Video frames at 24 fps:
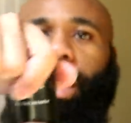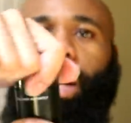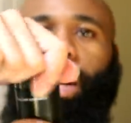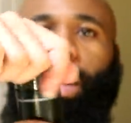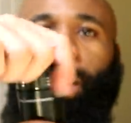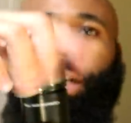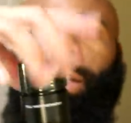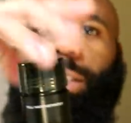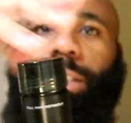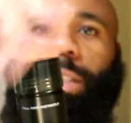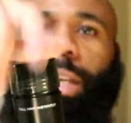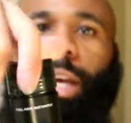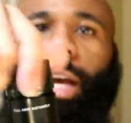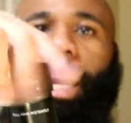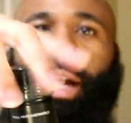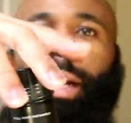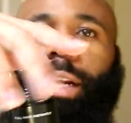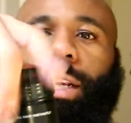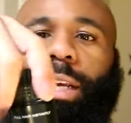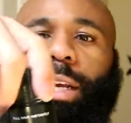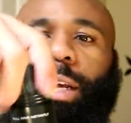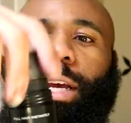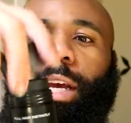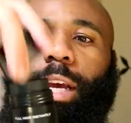Now
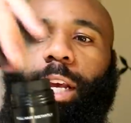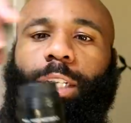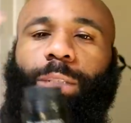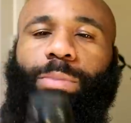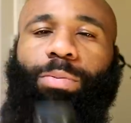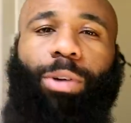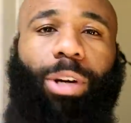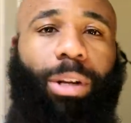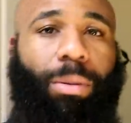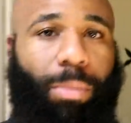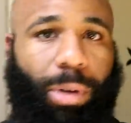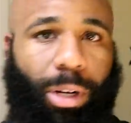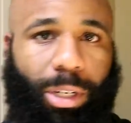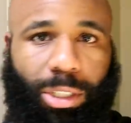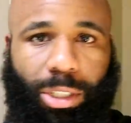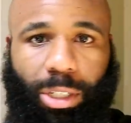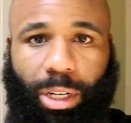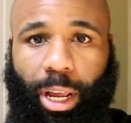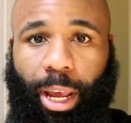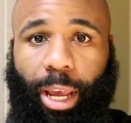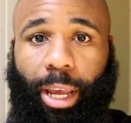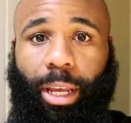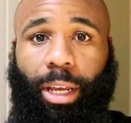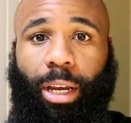inside, it's pretty much
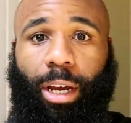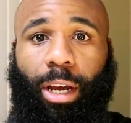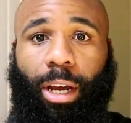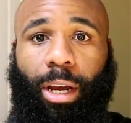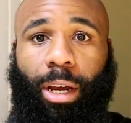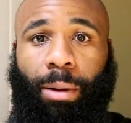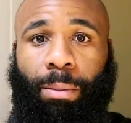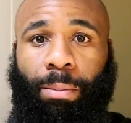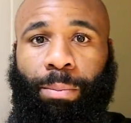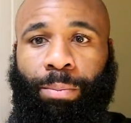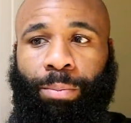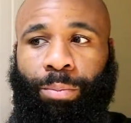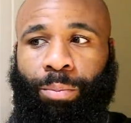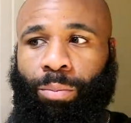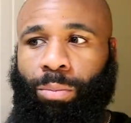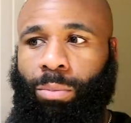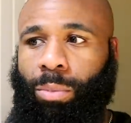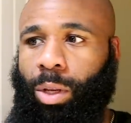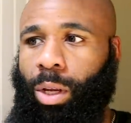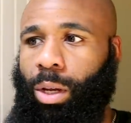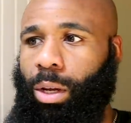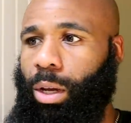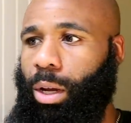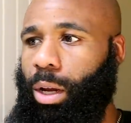like um,
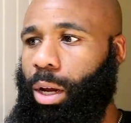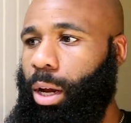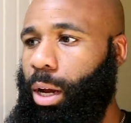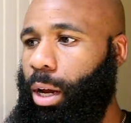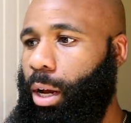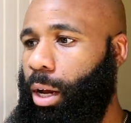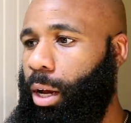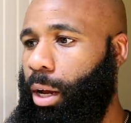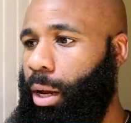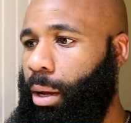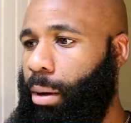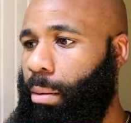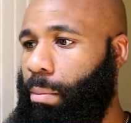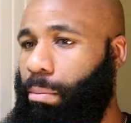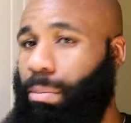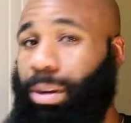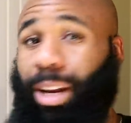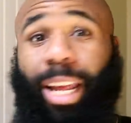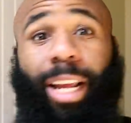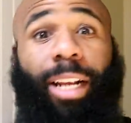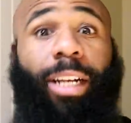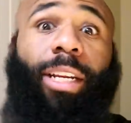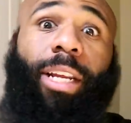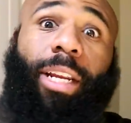uh,
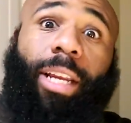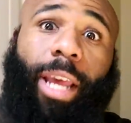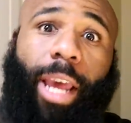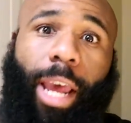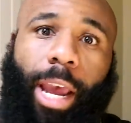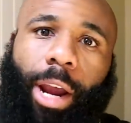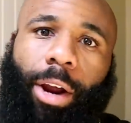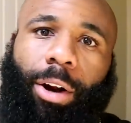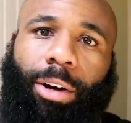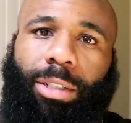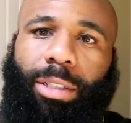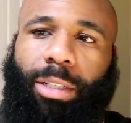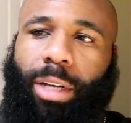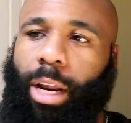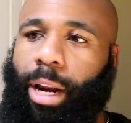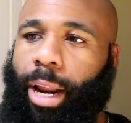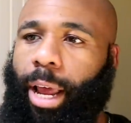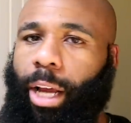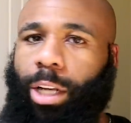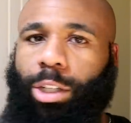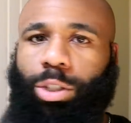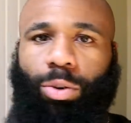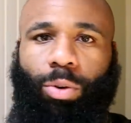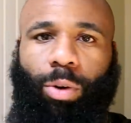blended hair. It's not
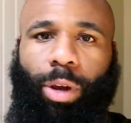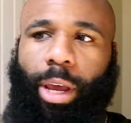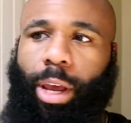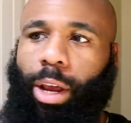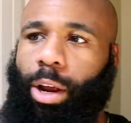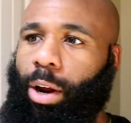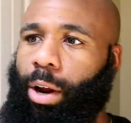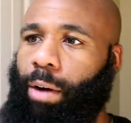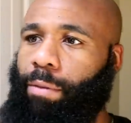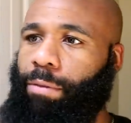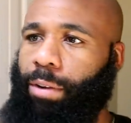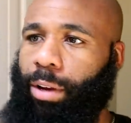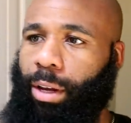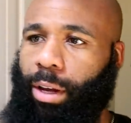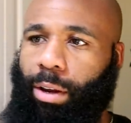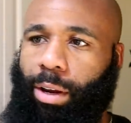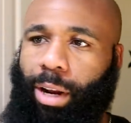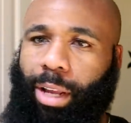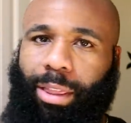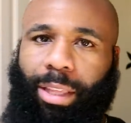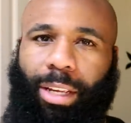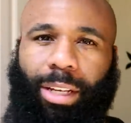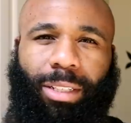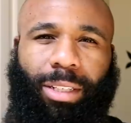actual hair. I forget.
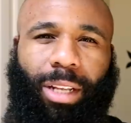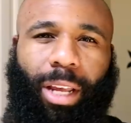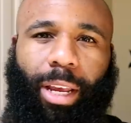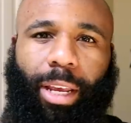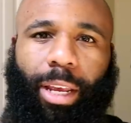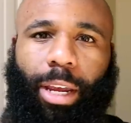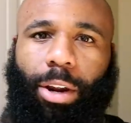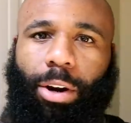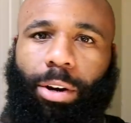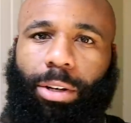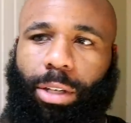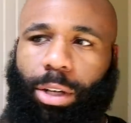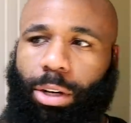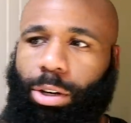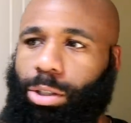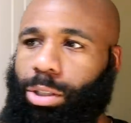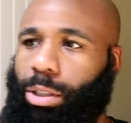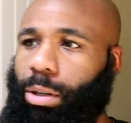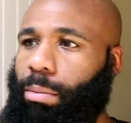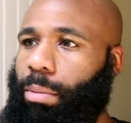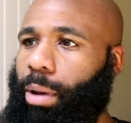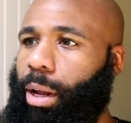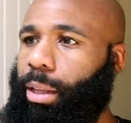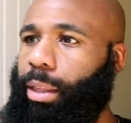I think it's like keratin or
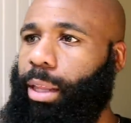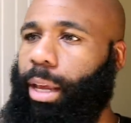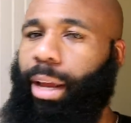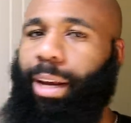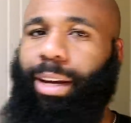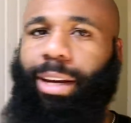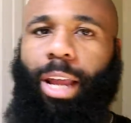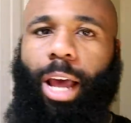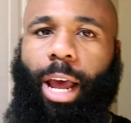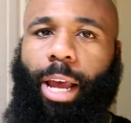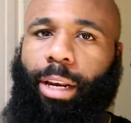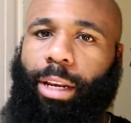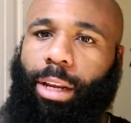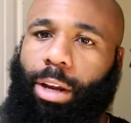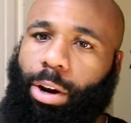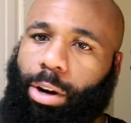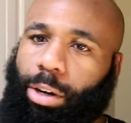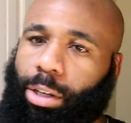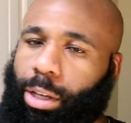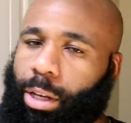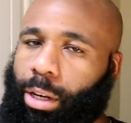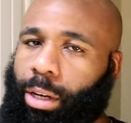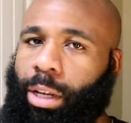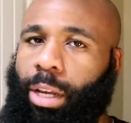something like that. Dyed
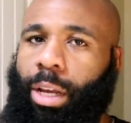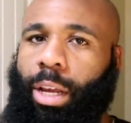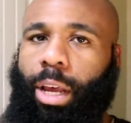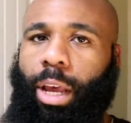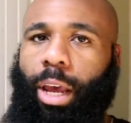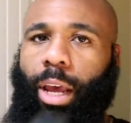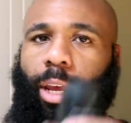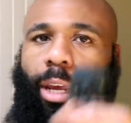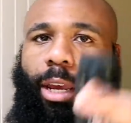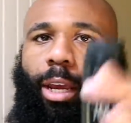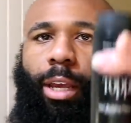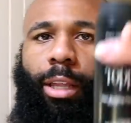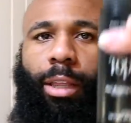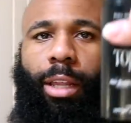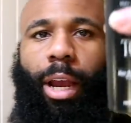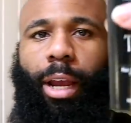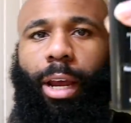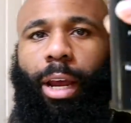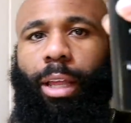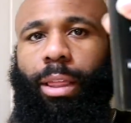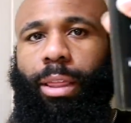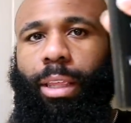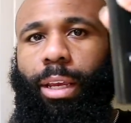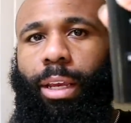keratin. Again, I
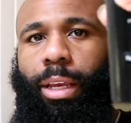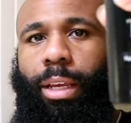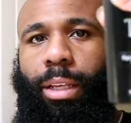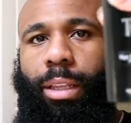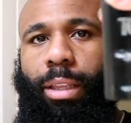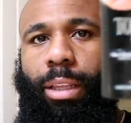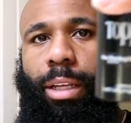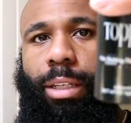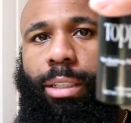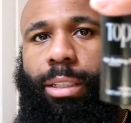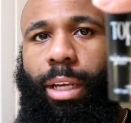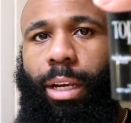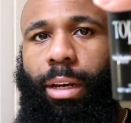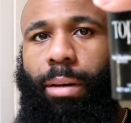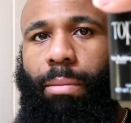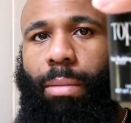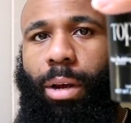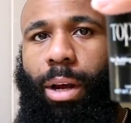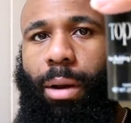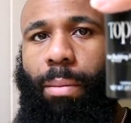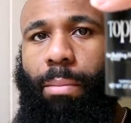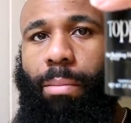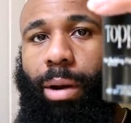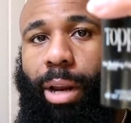got the this in
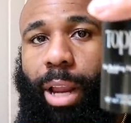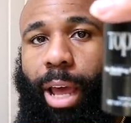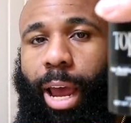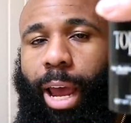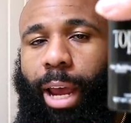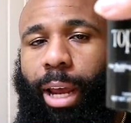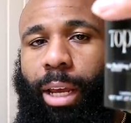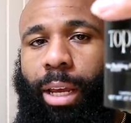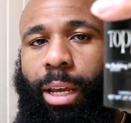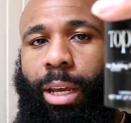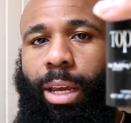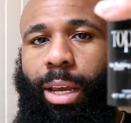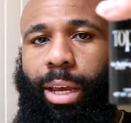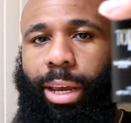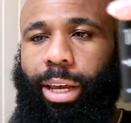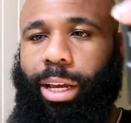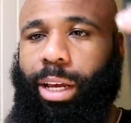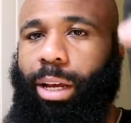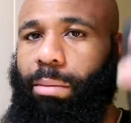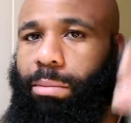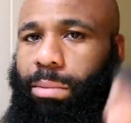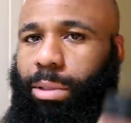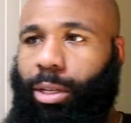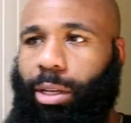uh, black. It
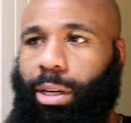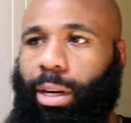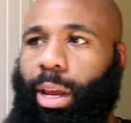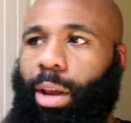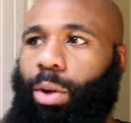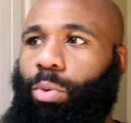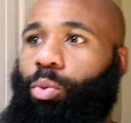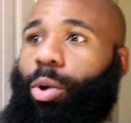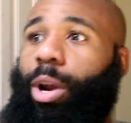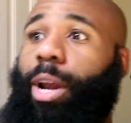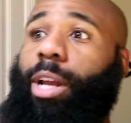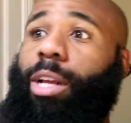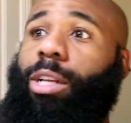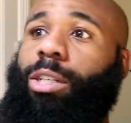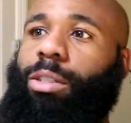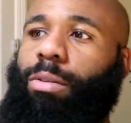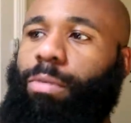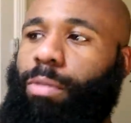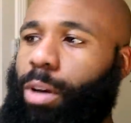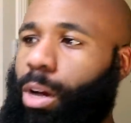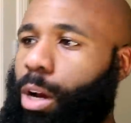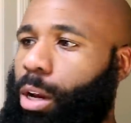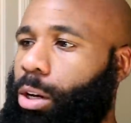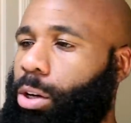comes in a range
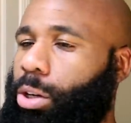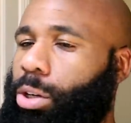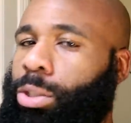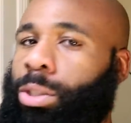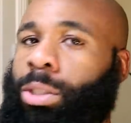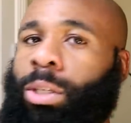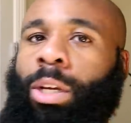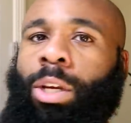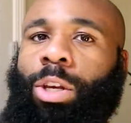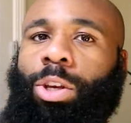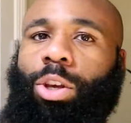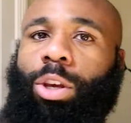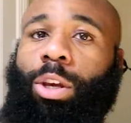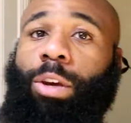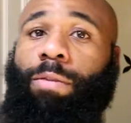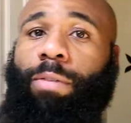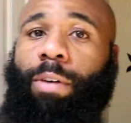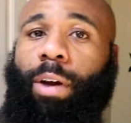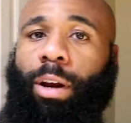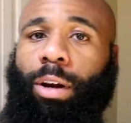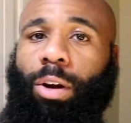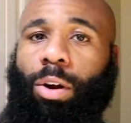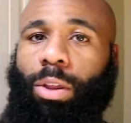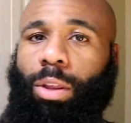of colors. You can
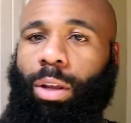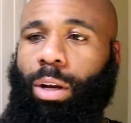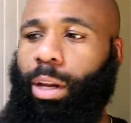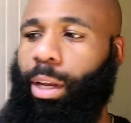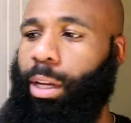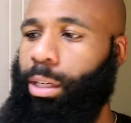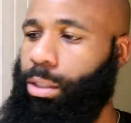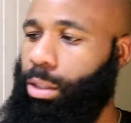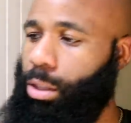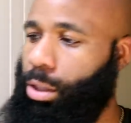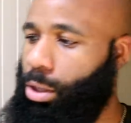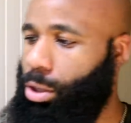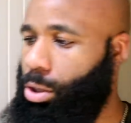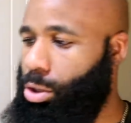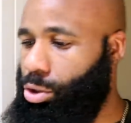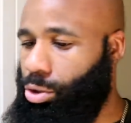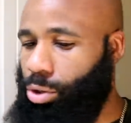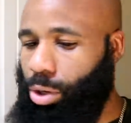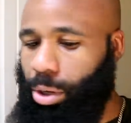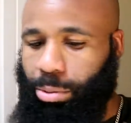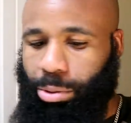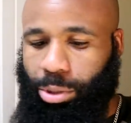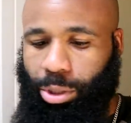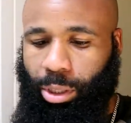find all the links in the
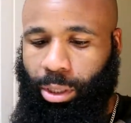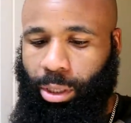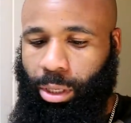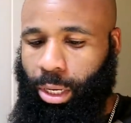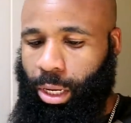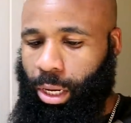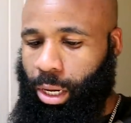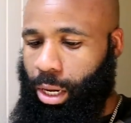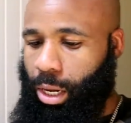description.